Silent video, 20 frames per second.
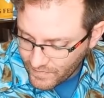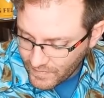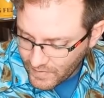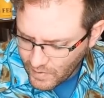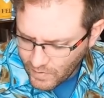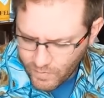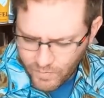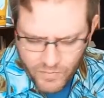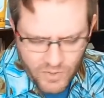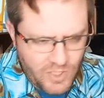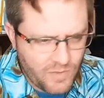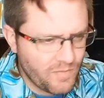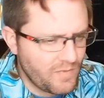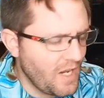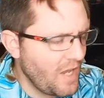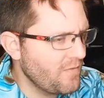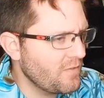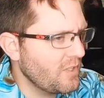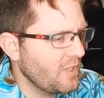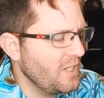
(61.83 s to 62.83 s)
or just
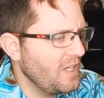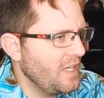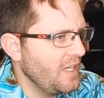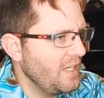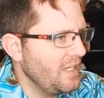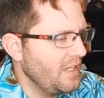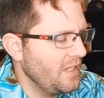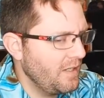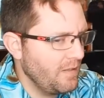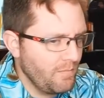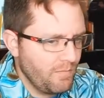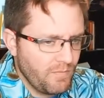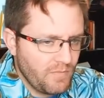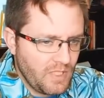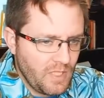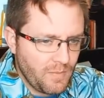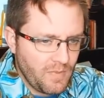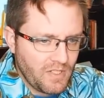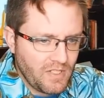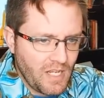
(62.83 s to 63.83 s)
after I uh,
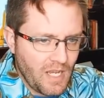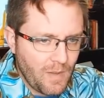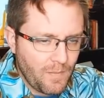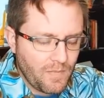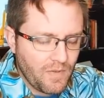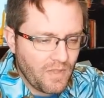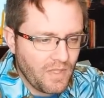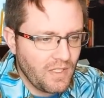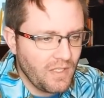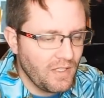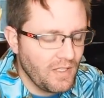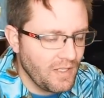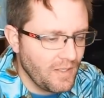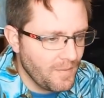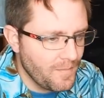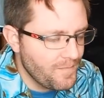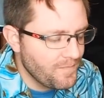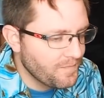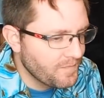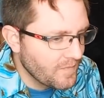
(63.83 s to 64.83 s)
tippy tapped the
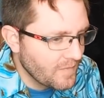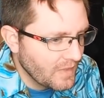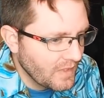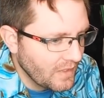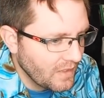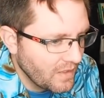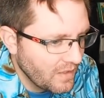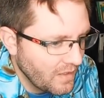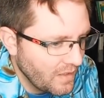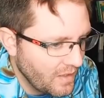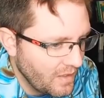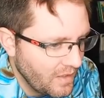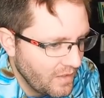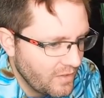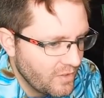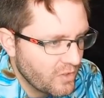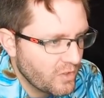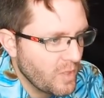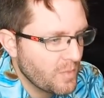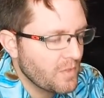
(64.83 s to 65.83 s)
um, uh,
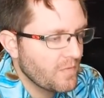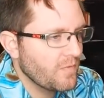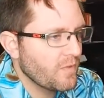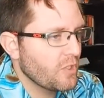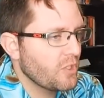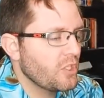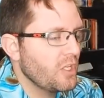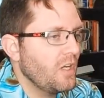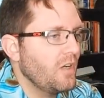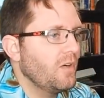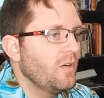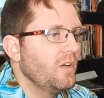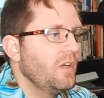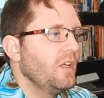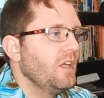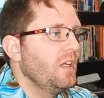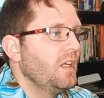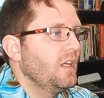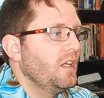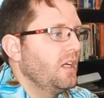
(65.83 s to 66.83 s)
description for the show,
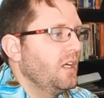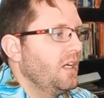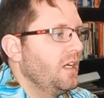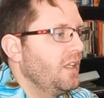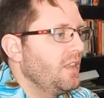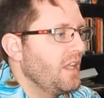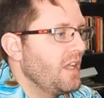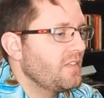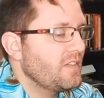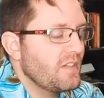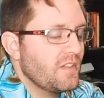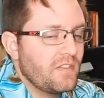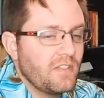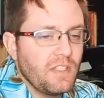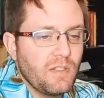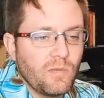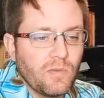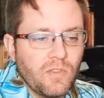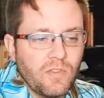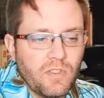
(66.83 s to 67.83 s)
uh, the
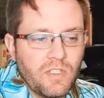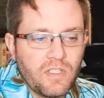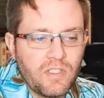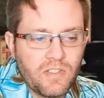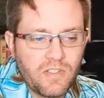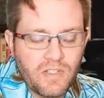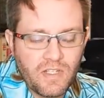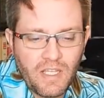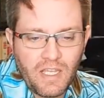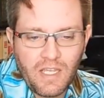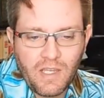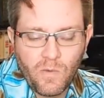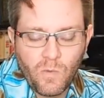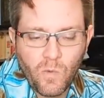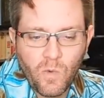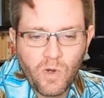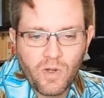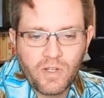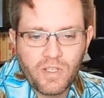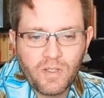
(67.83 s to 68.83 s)
SEC released a
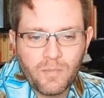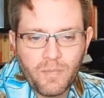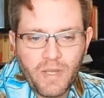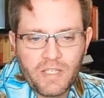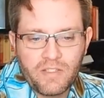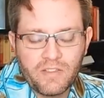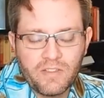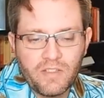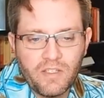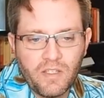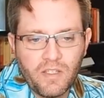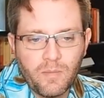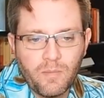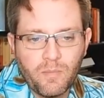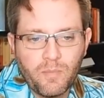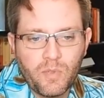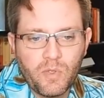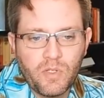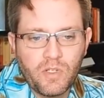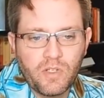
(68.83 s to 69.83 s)
warning basically telling
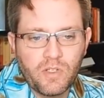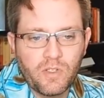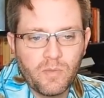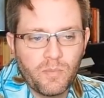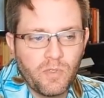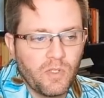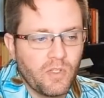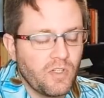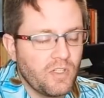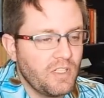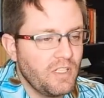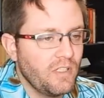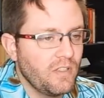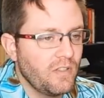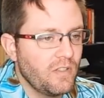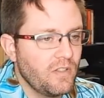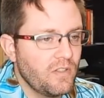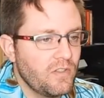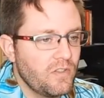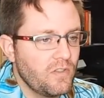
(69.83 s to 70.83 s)
broker broker
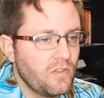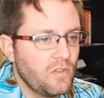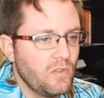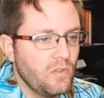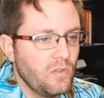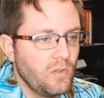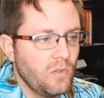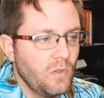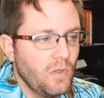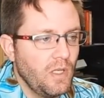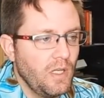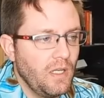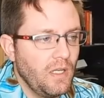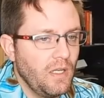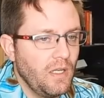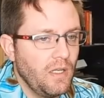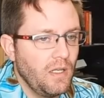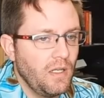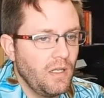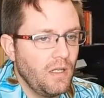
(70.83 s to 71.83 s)
dealers to
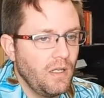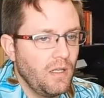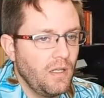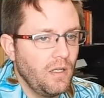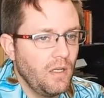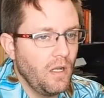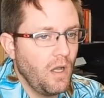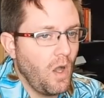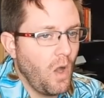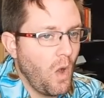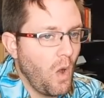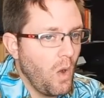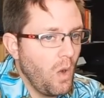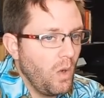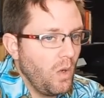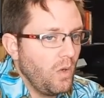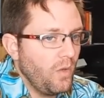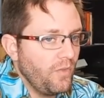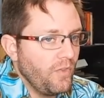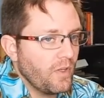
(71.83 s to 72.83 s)
uh,
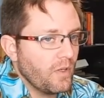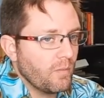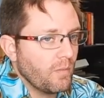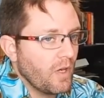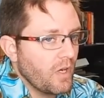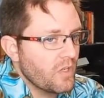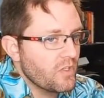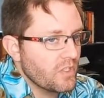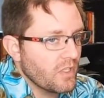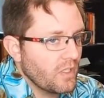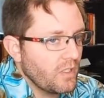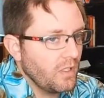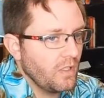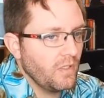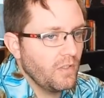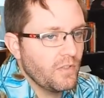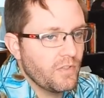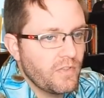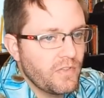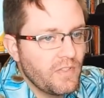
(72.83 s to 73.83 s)
hold their margin
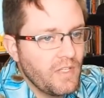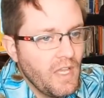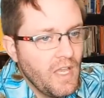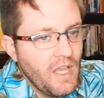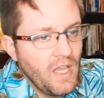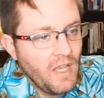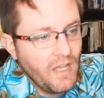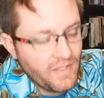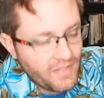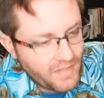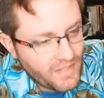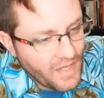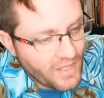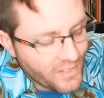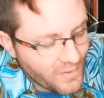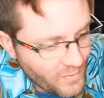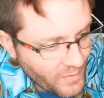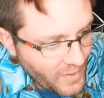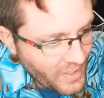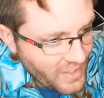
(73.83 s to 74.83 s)
close,
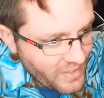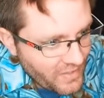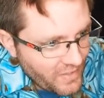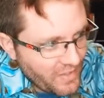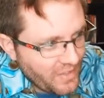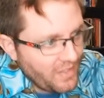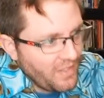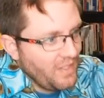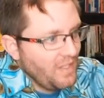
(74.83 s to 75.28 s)
assess risk.